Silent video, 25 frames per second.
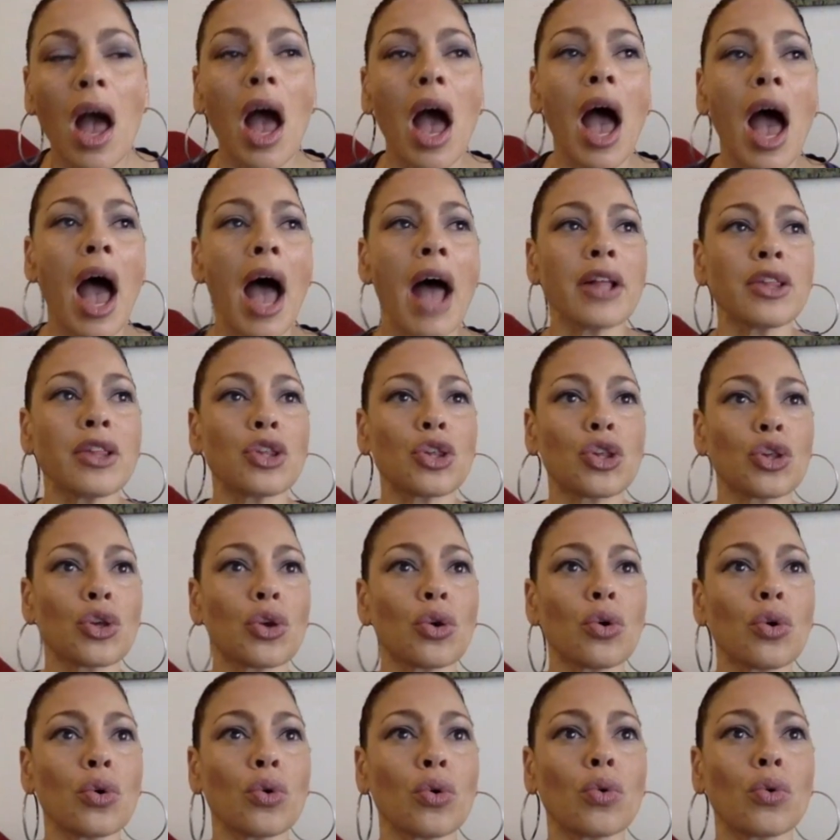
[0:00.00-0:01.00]
And
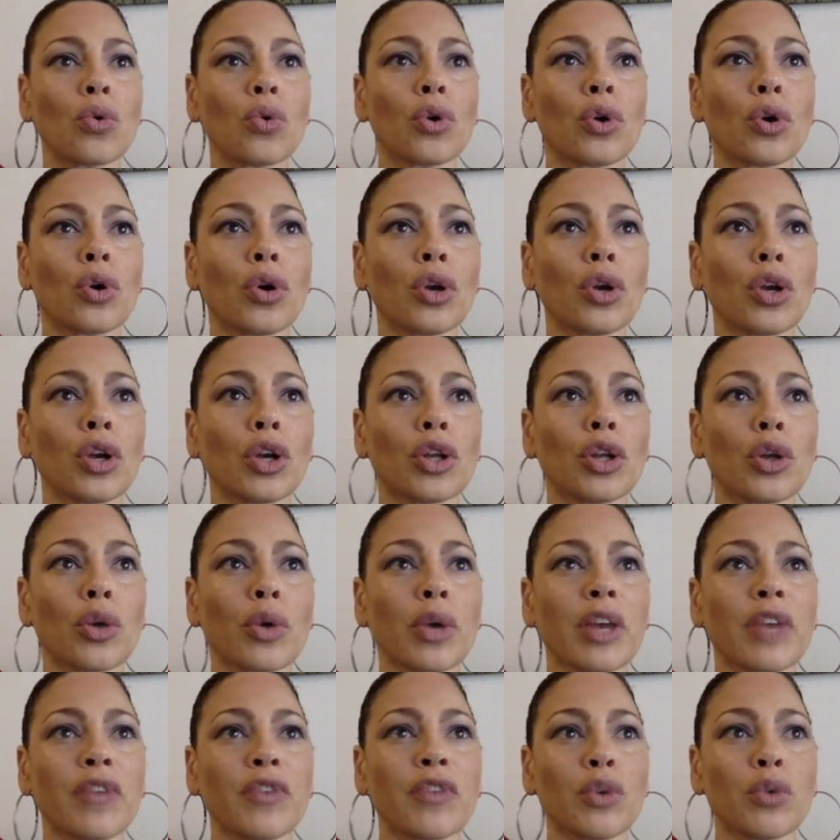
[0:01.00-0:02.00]
so, you know,
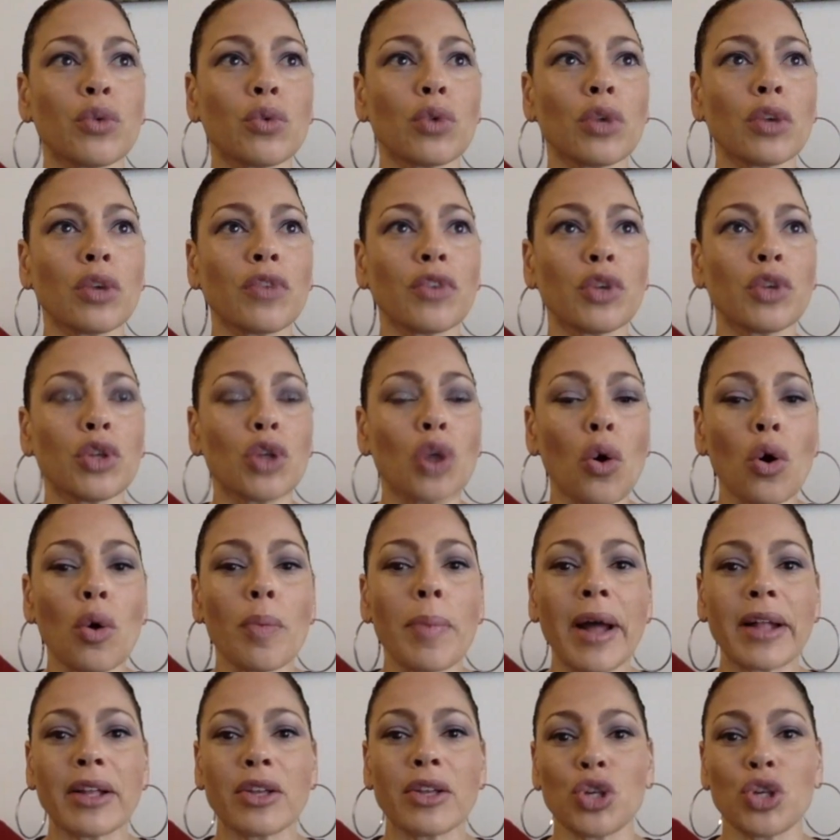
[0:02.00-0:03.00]
if you know
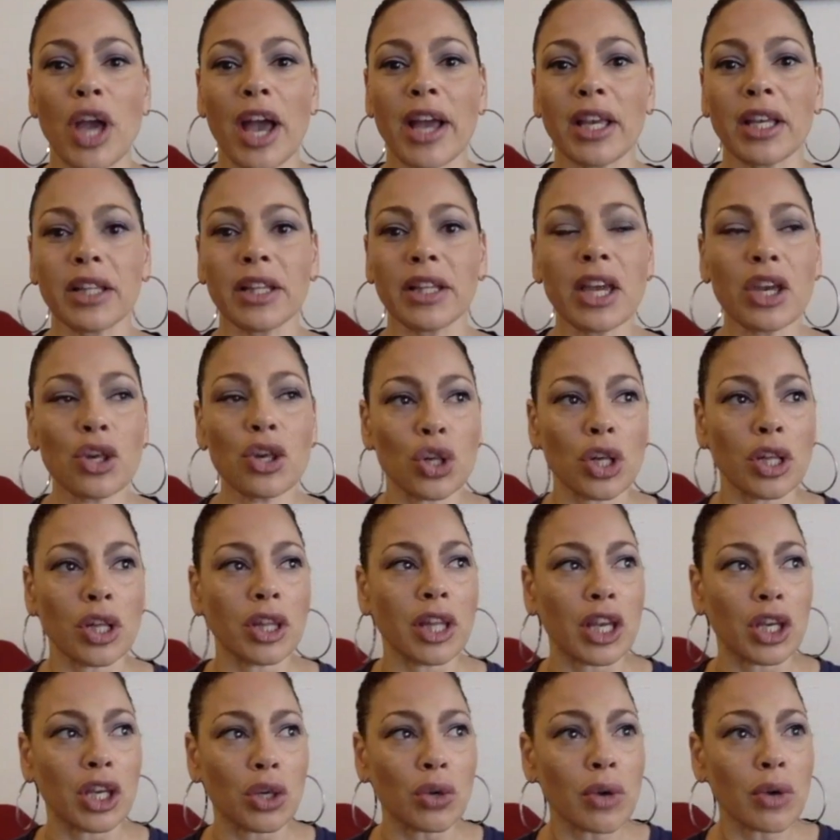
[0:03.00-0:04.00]
about ejaculation,
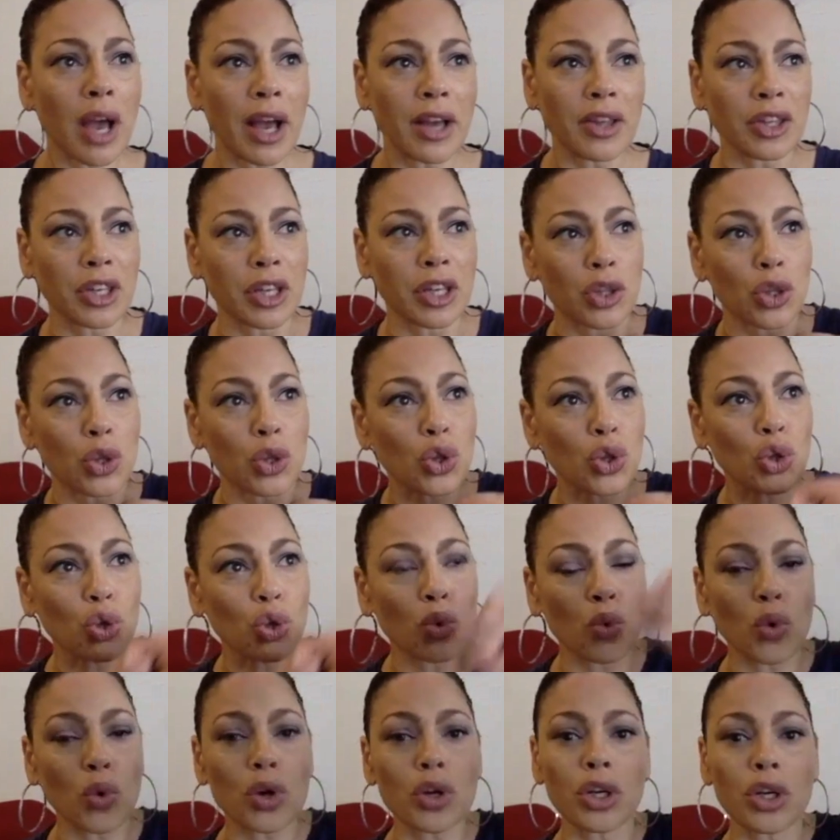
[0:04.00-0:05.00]
like you guys can
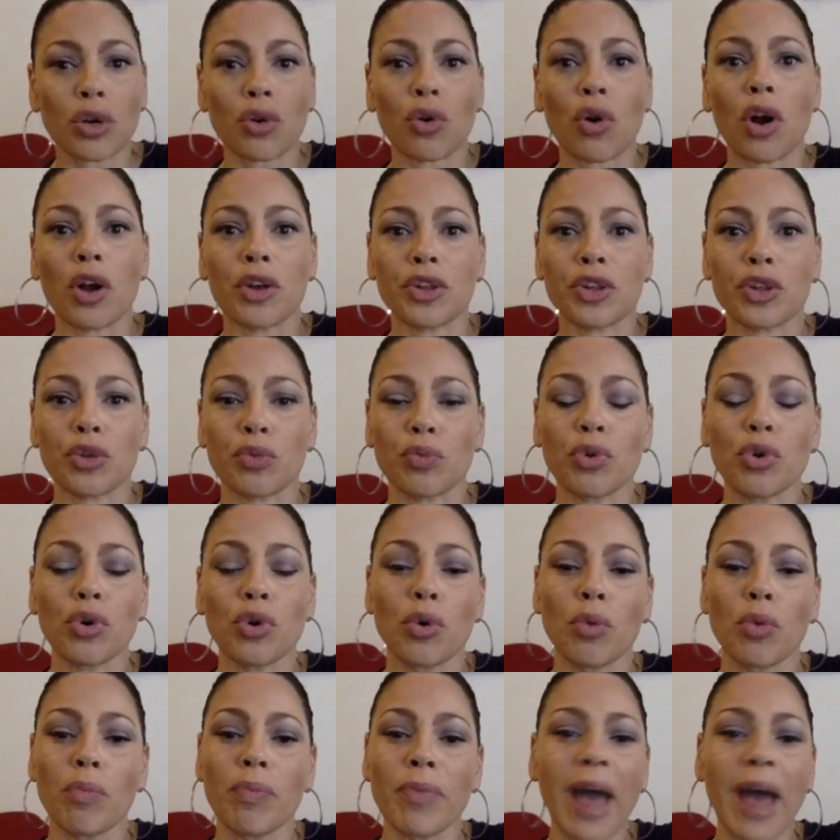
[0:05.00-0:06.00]
squirt across the
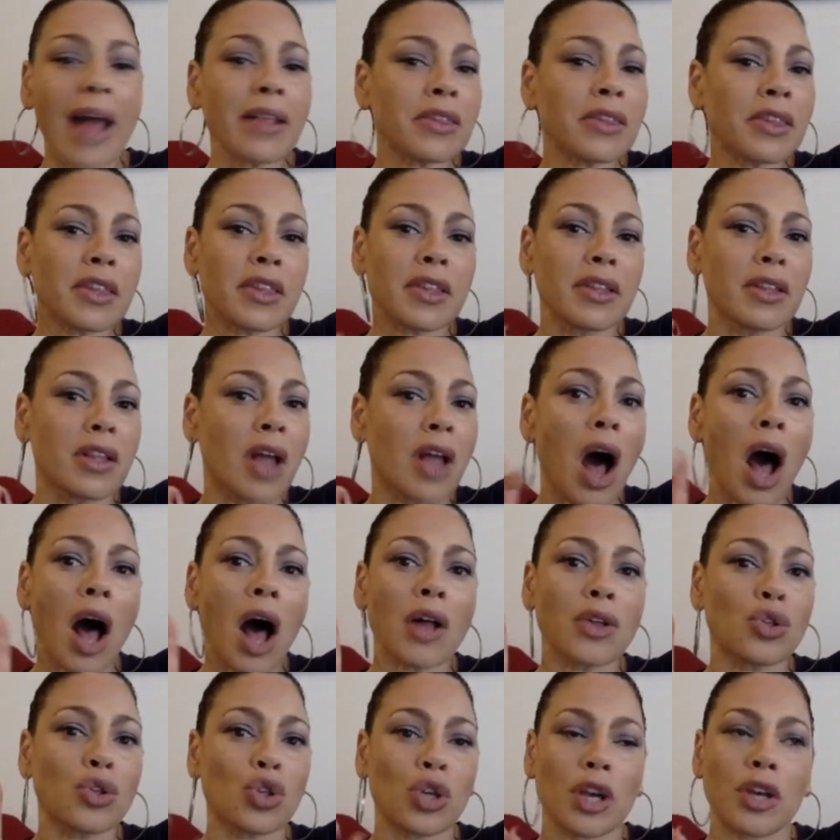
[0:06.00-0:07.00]
room. That's
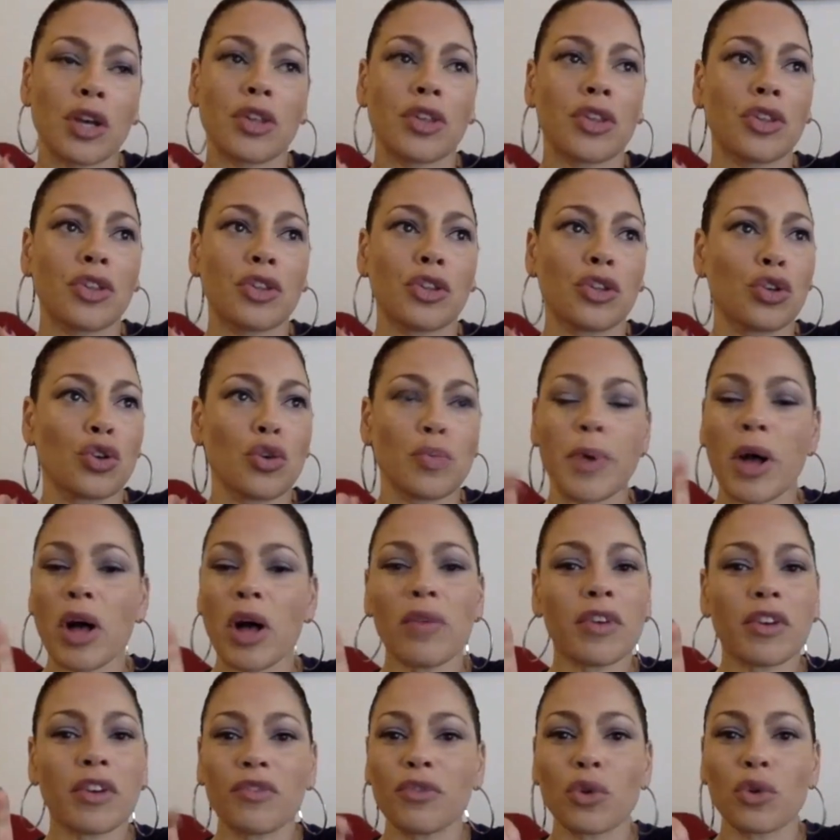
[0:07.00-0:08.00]
not just your
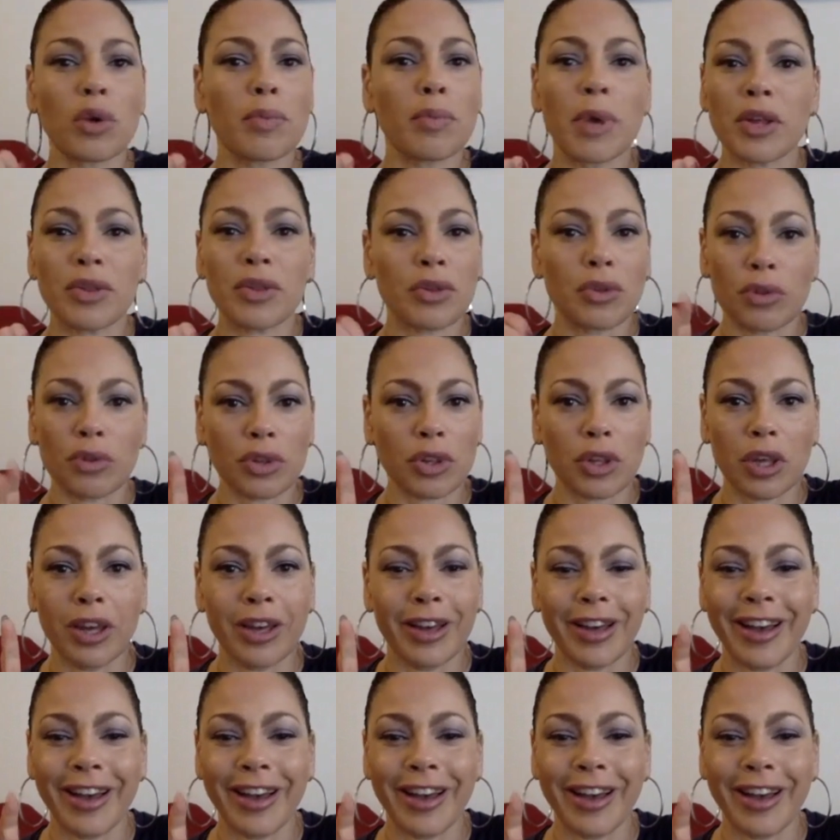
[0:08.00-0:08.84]
pelvic floor muscles